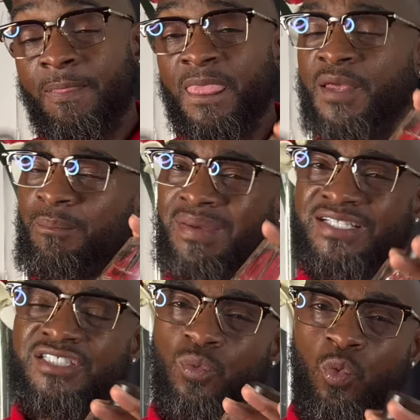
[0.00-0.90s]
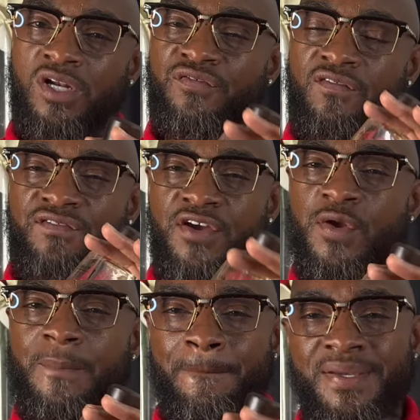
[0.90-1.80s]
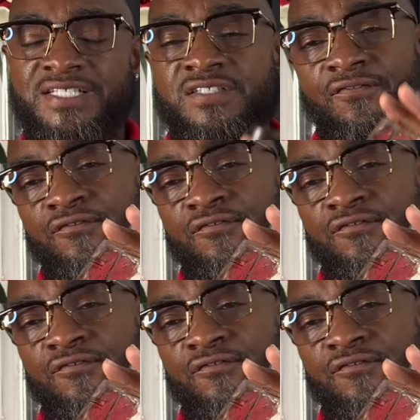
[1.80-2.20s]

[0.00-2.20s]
It makes it one of the very best